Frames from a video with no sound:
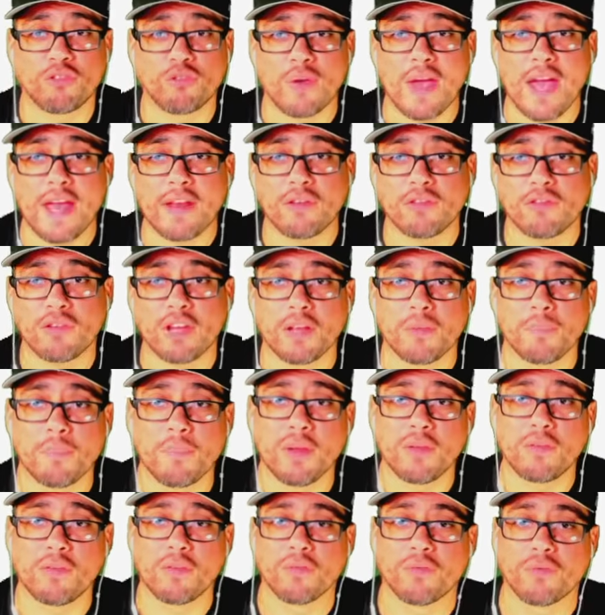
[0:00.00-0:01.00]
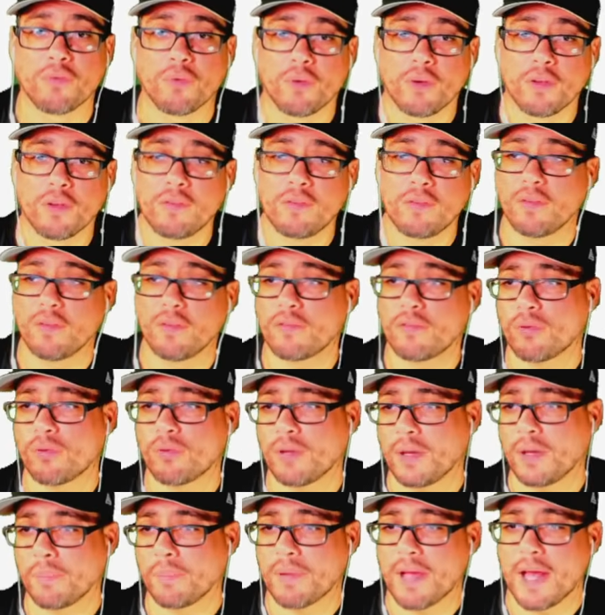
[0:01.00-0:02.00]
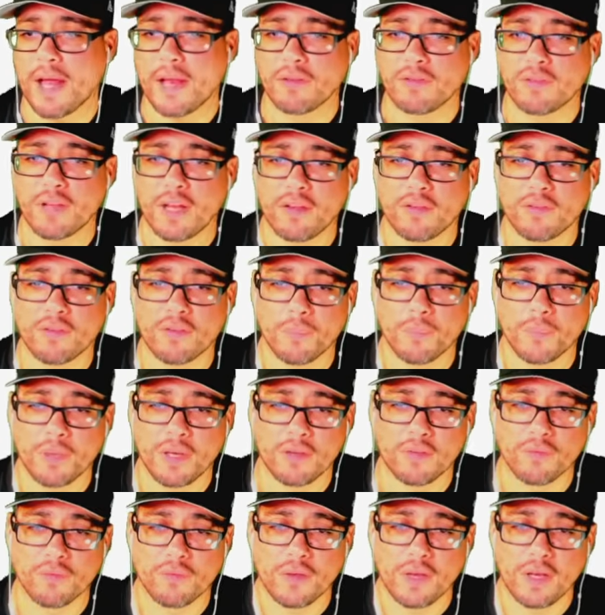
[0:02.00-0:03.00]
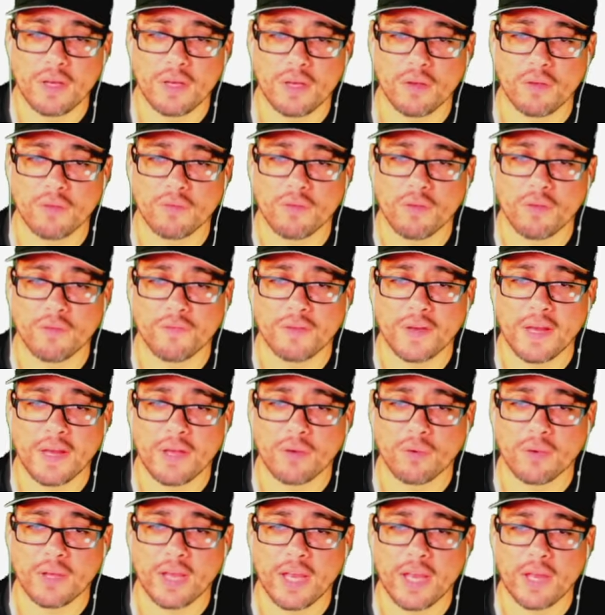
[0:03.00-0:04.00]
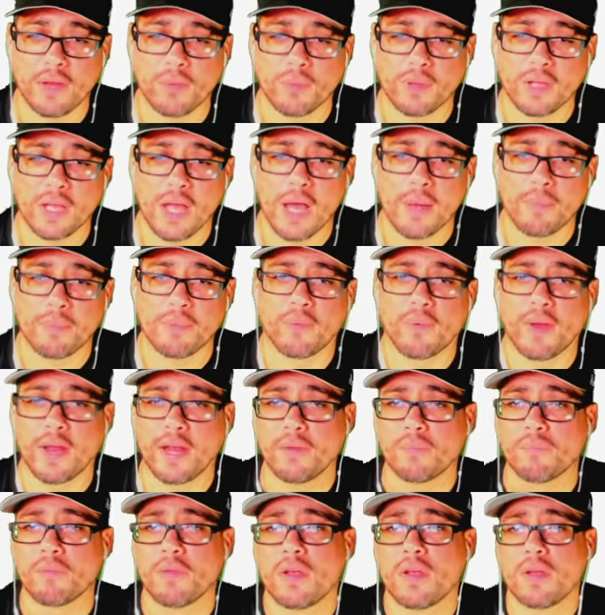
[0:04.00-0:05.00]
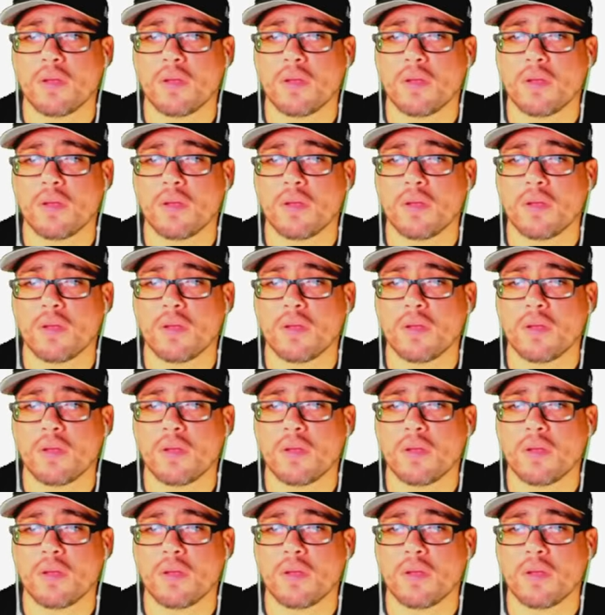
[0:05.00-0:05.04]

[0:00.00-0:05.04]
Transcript: strategic missile forces. Truly apologize for some of these videos. Hopefully I don't get hit with copyright.